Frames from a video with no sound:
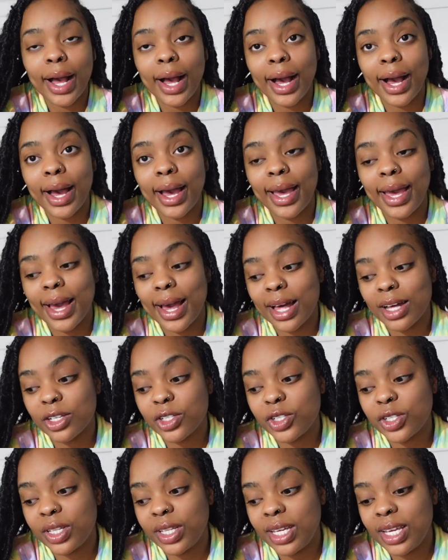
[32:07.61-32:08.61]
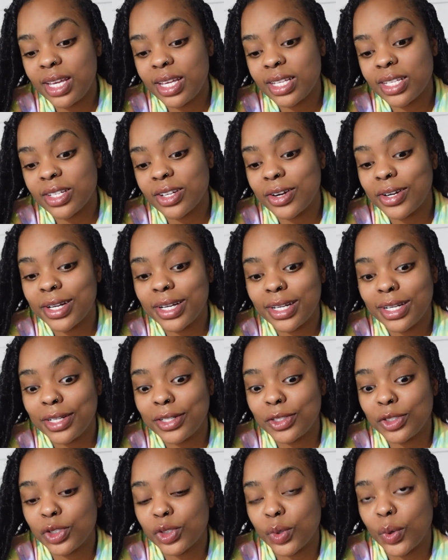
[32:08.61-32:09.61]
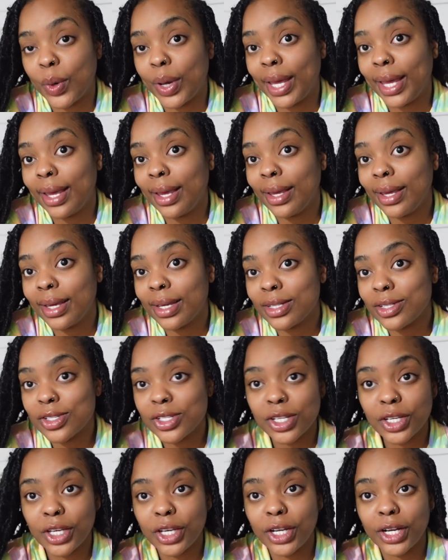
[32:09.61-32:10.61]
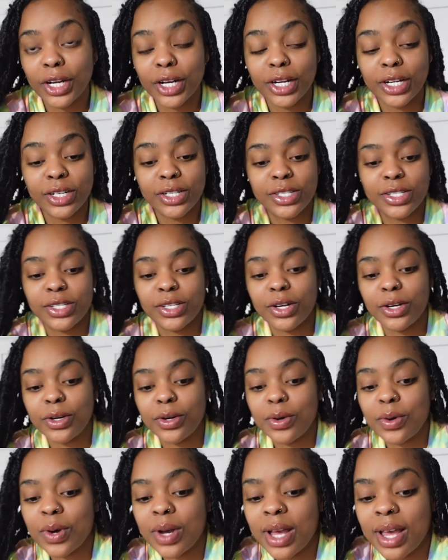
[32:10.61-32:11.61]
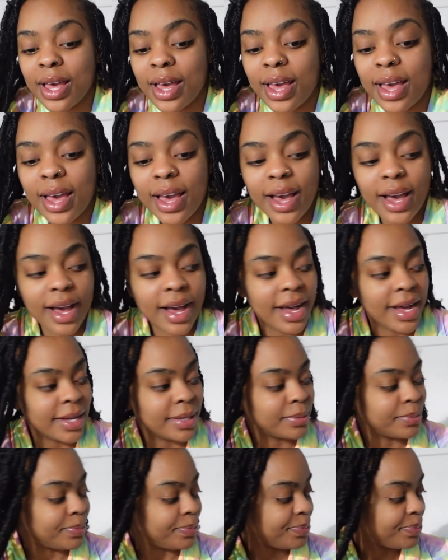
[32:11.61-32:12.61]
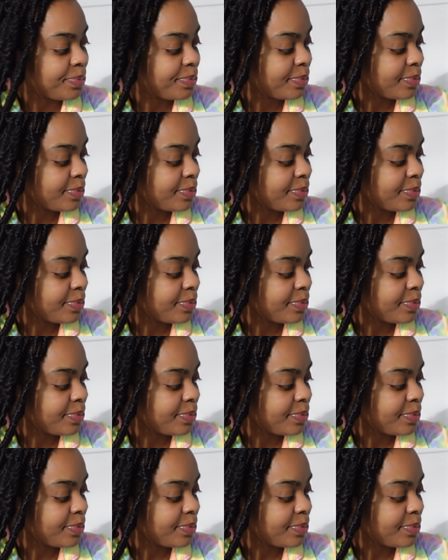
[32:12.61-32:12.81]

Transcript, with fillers: I actually started enjoying Insecure, so um,